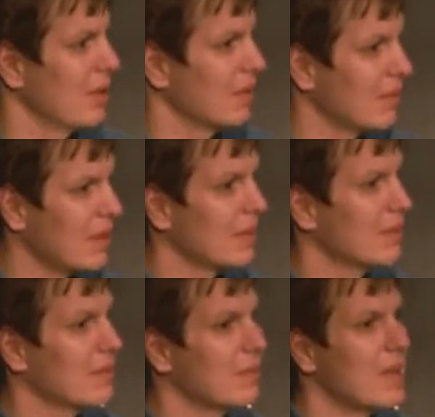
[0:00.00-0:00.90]
And
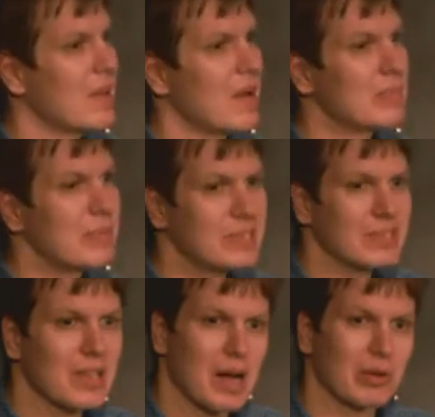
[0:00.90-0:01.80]
then they are
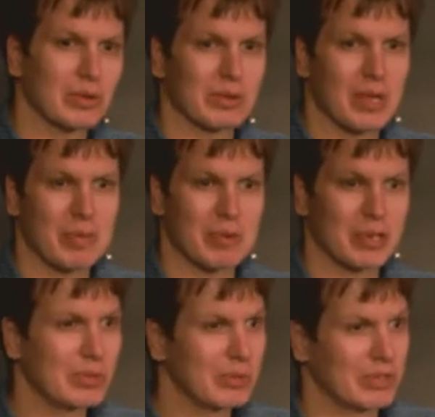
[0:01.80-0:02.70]
missing out on
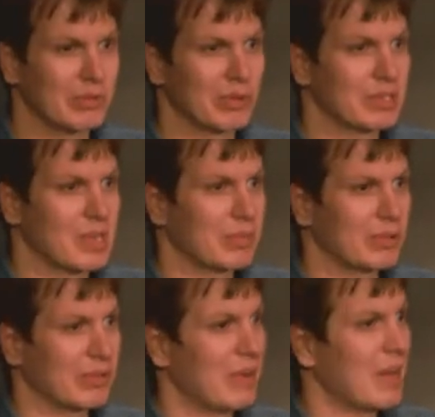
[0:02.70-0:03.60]
opportunity, for example,
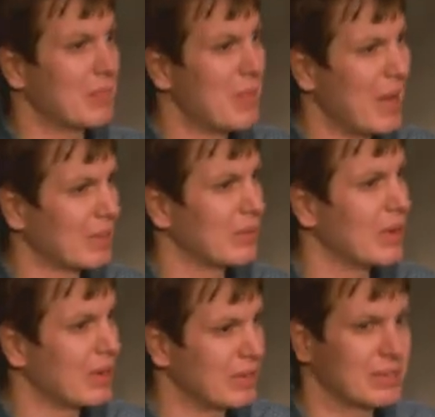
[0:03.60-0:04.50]
to find bad
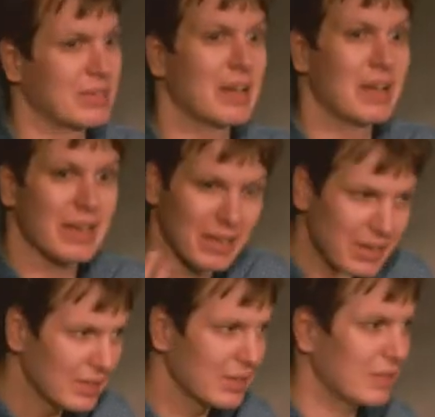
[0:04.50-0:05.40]
queries
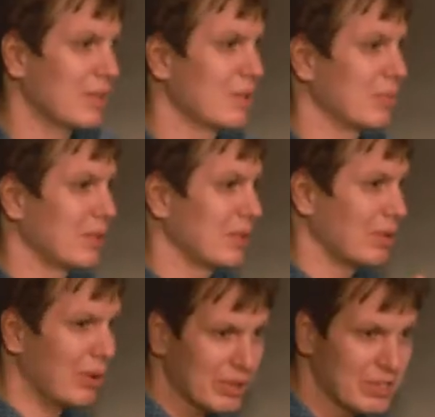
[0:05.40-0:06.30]
in development
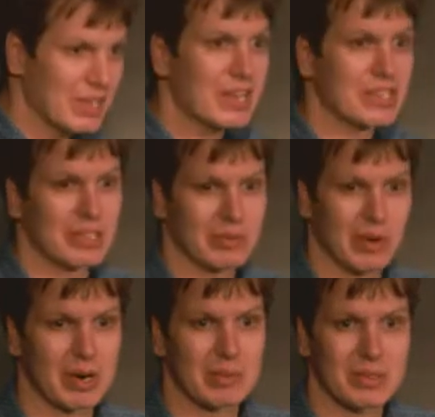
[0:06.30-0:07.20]
or staging
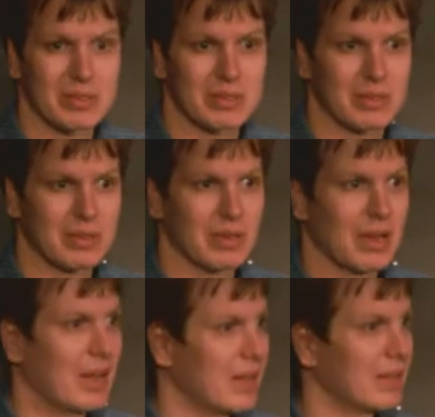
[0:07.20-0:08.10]
environments
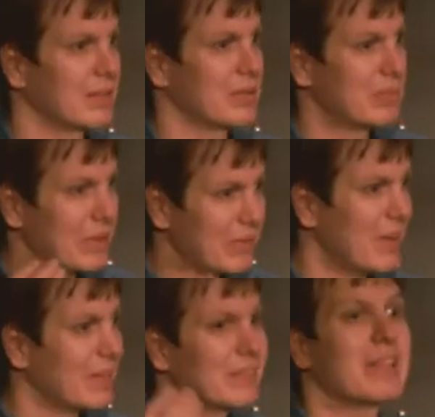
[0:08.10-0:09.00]
and
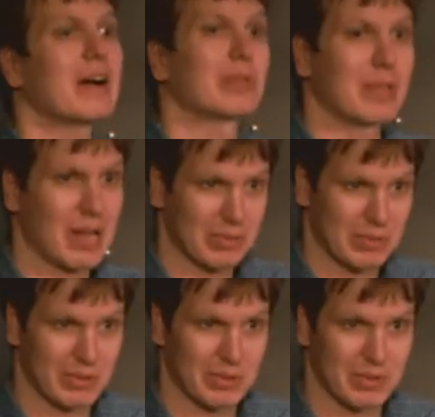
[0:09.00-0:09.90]
prevent the
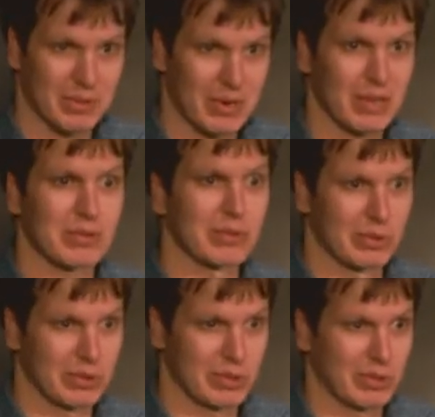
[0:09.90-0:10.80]
downtimes, right, through
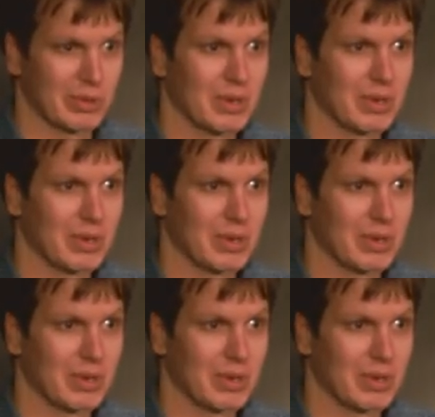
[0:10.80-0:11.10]
doing so.